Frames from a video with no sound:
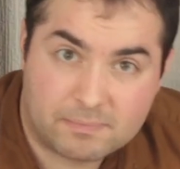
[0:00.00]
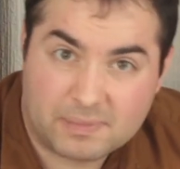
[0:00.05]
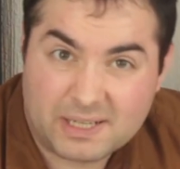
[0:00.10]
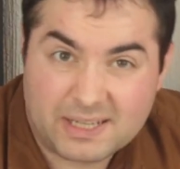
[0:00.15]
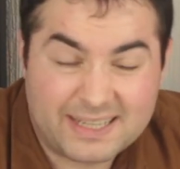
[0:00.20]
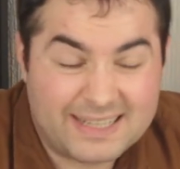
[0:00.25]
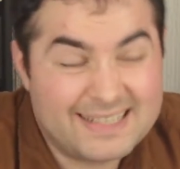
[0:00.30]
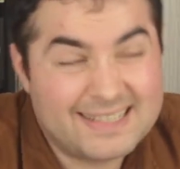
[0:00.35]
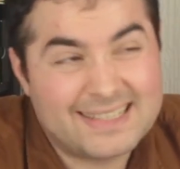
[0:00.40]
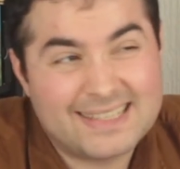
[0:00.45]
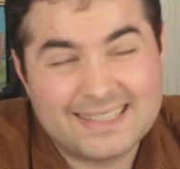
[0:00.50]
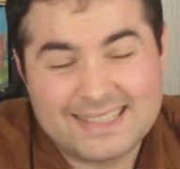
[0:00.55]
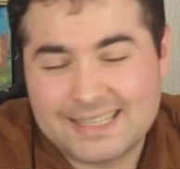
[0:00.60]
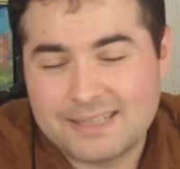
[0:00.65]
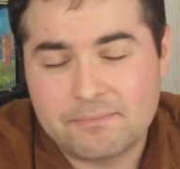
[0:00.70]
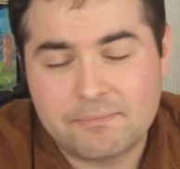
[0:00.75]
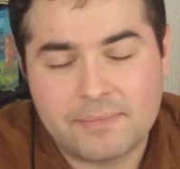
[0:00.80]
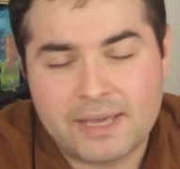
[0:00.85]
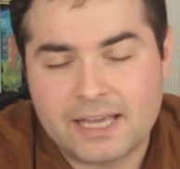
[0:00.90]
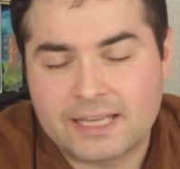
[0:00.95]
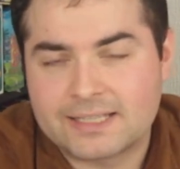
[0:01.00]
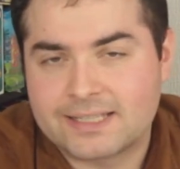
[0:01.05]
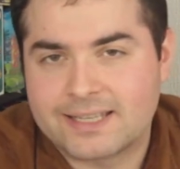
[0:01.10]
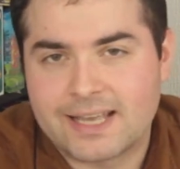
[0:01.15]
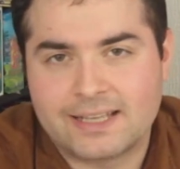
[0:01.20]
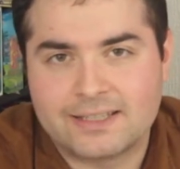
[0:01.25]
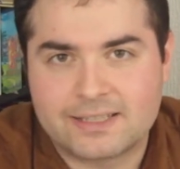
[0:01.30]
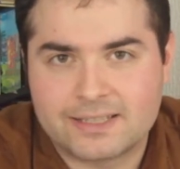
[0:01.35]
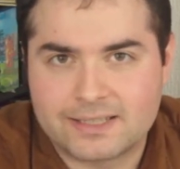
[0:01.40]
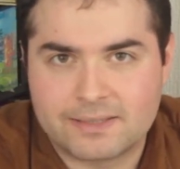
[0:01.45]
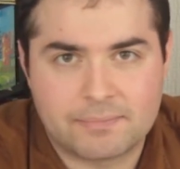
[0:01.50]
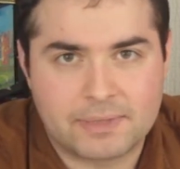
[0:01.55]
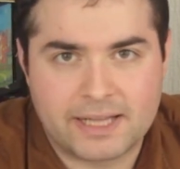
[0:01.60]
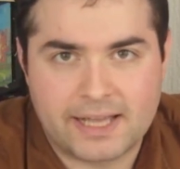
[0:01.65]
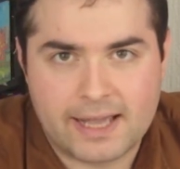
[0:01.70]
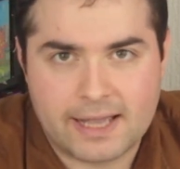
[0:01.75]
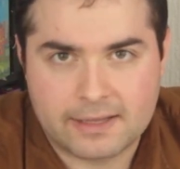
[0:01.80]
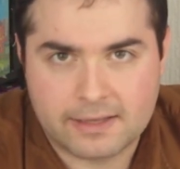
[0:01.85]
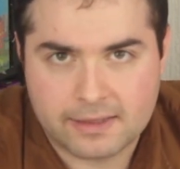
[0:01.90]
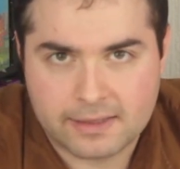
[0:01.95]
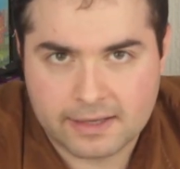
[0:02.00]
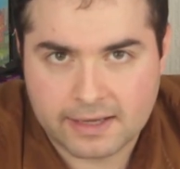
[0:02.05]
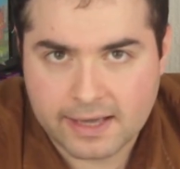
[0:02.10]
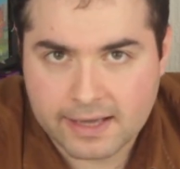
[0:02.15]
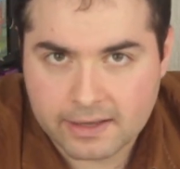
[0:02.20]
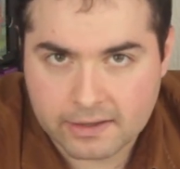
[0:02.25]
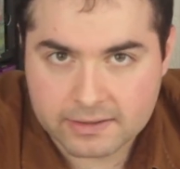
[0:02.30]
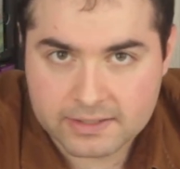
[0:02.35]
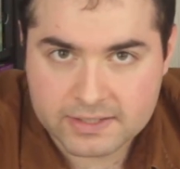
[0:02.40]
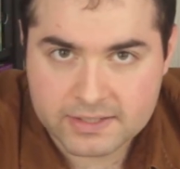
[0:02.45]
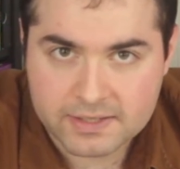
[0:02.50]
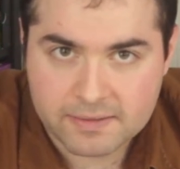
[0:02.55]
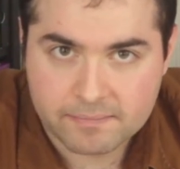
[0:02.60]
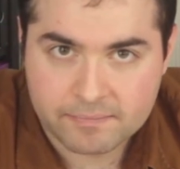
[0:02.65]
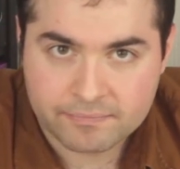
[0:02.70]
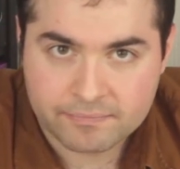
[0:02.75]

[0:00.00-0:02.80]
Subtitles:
because it didn't make sense to play anything else.